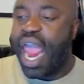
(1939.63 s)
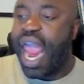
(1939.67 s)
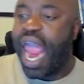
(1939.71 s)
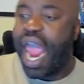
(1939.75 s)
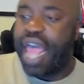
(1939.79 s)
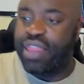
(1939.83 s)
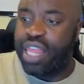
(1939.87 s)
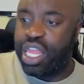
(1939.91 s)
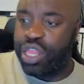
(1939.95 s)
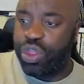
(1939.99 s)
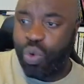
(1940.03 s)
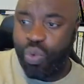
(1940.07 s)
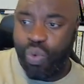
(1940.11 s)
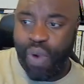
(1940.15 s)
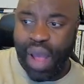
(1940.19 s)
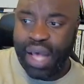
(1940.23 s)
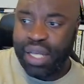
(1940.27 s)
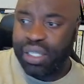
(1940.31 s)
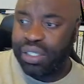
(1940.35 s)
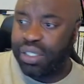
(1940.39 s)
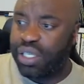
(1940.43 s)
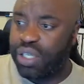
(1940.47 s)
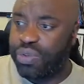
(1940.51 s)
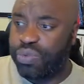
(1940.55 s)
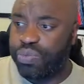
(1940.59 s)
And then the
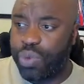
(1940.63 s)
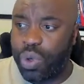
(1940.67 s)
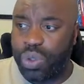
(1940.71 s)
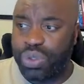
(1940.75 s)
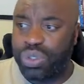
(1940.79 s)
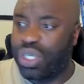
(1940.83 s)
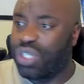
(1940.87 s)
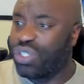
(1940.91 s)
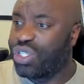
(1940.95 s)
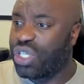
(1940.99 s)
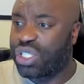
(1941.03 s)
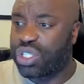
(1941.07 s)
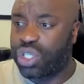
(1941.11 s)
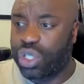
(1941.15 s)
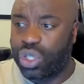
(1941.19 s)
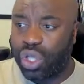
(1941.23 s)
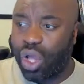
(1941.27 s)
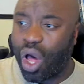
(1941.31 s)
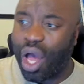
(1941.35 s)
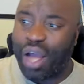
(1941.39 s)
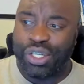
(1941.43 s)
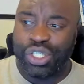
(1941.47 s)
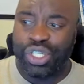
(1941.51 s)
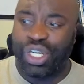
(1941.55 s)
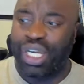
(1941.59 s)
rest is mostly just
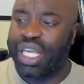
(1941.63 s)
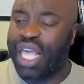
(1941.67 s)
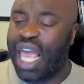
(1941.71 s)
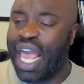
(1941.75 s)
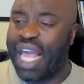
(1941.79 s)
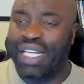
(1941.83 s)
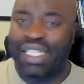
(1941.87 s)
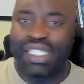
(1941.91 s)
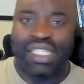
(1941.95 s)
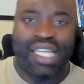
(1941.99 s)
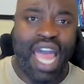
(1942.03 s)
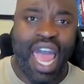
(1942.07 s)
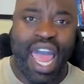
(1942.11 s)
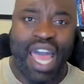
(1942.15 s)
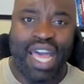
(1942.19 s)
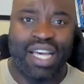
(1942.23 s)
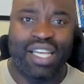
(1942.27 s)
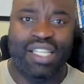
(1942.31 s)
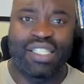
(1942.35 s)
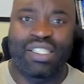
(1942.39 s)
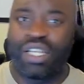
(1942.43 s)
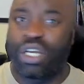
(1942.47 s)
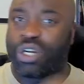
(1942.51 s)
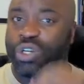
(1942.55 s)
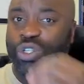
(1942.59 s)
logic and
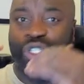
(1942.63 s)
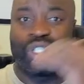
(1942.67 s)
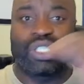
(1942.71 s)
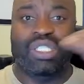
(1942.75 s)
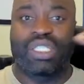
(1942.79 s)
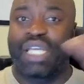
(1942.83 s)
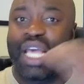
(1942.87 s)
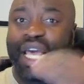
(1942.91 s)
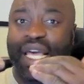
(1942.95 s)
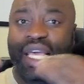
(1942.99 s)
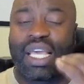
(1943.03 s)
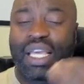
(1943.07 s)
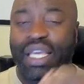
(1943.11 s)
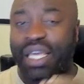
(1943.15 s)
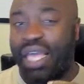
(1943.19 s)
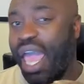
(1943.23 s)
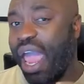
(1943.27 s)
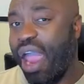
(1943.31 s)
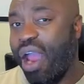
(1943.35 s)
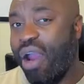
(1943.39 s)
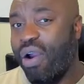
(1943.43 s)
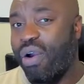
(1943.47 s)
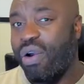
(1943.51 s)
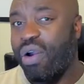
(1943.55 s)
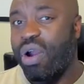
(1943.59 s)
tags that are just taking
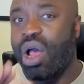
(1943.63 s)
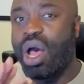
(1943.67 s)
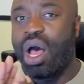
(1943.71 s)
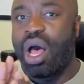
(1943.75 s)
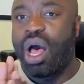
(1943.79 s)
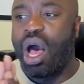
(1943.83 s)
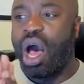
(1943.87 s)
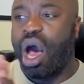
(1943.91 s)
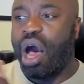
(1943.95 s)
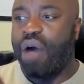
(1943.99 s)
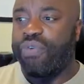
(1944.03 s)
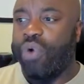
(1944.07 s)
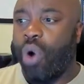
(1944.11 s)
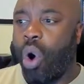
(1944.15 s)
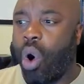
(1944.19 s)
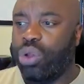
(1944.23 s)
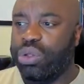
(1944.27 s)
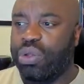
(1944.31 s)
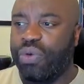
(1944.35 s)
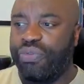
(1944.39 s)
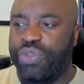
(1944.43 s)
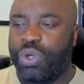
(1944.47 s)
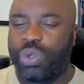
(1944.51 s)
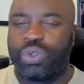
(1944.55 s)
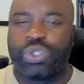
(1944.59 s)
care of all
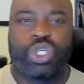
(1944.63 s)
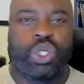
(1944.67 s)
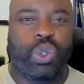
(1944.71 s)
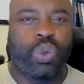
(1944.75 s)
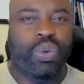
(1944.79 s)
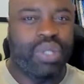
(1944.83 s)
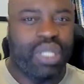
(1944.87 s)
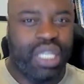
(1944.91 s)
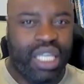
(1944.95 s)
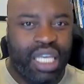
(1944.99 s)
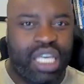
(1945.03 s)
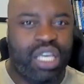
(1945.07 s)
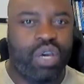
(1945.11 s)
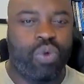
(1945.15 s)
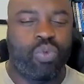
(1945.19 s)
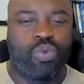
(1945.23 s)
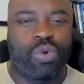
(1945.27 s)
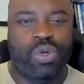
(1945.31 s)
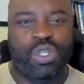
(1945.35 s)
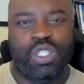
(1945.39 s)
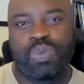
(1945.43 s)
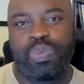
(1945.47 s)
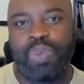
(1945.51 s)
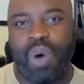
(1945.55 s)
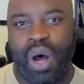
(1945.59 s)
of those unique
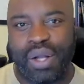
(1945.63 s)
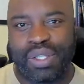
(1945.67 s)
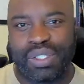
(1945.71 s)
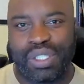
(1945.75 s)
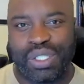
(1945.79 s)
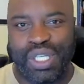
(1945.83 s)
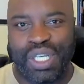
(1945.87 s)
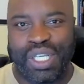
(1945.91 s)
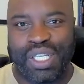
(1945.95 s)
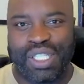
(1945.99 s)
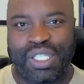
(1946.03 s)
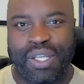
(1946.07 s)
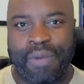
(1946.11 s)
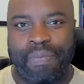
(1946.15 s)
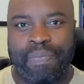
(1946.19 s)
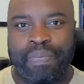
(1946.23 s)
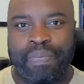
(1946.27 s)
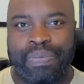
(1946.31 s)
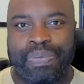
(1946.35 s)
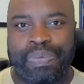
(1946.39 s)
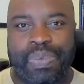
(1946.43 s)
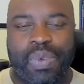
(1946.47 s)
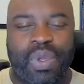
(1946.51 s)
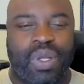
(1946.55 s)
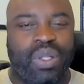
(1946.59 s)
responses,
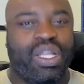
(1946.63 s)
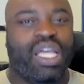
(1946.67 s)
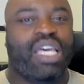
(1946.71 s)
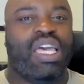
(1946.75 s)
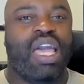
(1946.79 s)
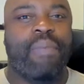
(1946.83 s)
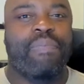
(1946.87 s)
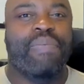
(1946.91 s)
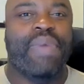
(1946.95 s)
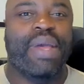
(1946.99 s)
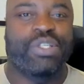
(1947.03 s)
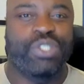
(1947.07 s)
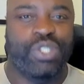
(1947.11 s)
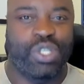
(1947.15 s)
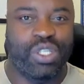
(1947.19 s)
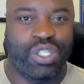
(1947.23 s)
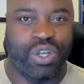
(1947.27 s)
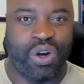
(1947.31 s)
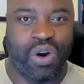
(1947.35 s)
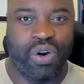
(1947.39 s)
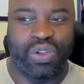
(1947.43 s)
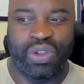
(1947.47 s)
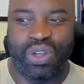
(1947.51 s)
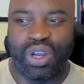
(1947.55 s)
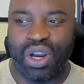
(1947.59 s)
like I mentioned
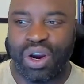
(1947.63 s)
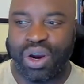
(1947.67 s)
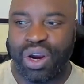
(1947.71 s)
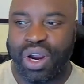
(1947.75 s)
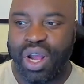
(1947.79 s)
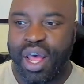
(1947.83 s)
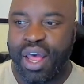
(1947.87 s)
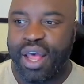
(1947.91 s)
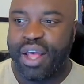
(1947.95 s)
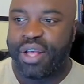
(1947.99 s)
earlier.